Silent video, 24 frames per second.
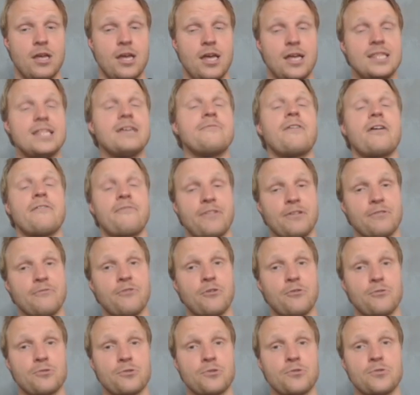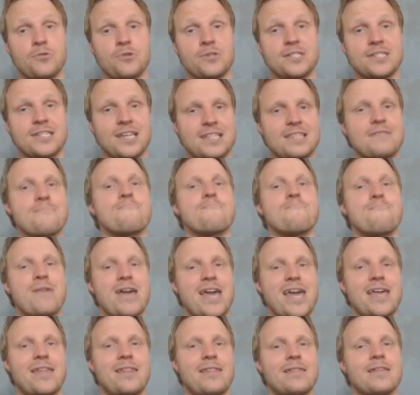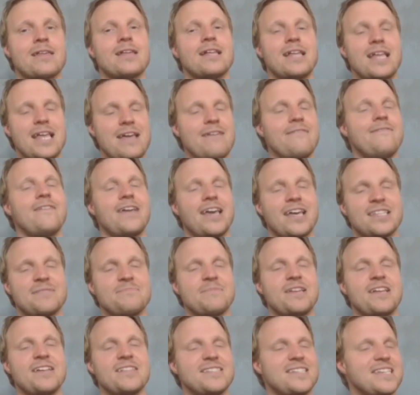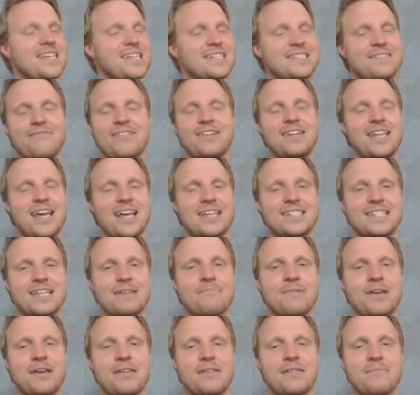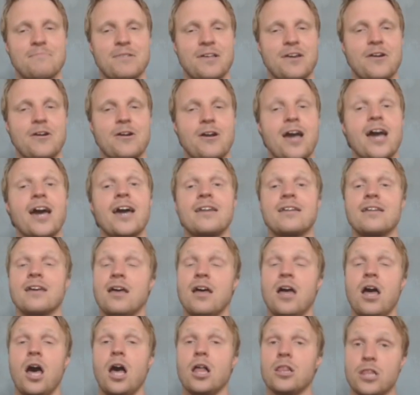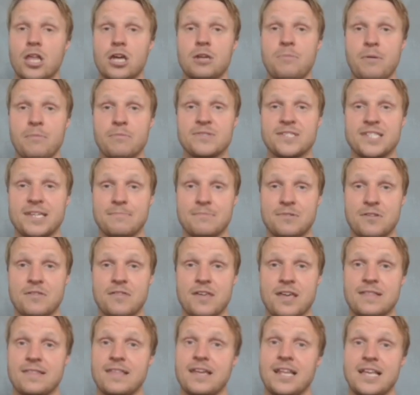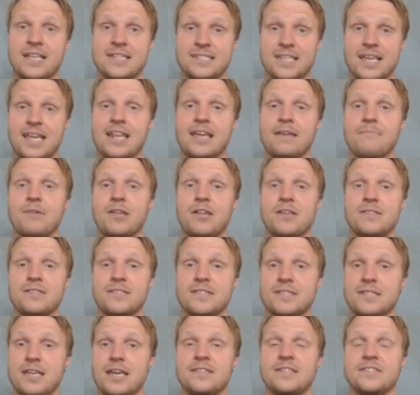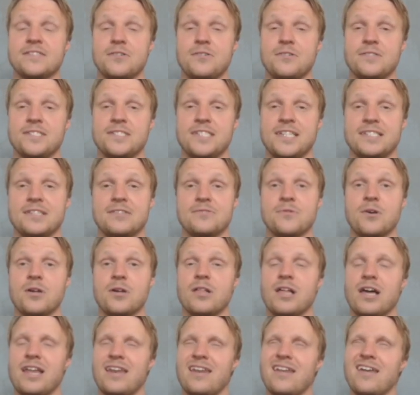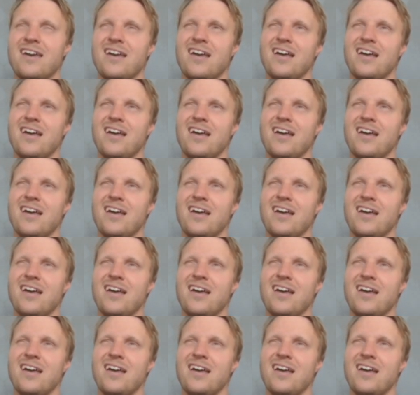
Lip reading: Then we have Phil Foden, who is like the main, if he gets minutes, he's a fantastic player. And a lot of people seem to think that he's getting minutes at the start of the season as well. And